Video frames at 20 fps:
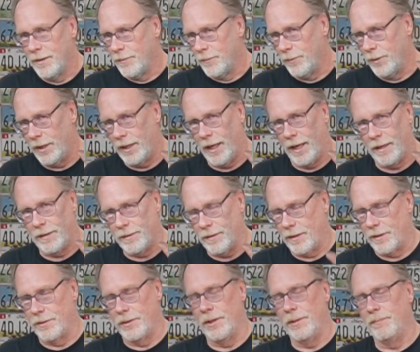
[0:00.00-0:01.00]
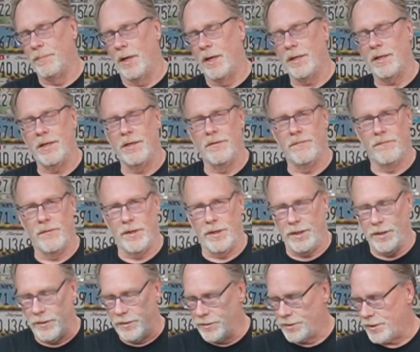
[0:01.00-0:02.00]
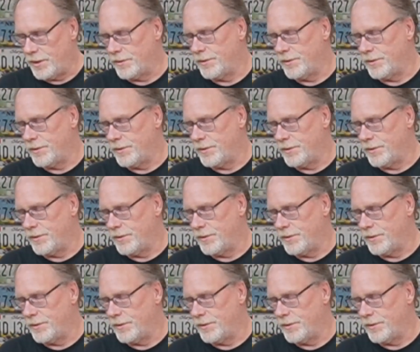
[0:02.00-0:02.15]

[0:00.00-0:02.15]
We got our debunking videos,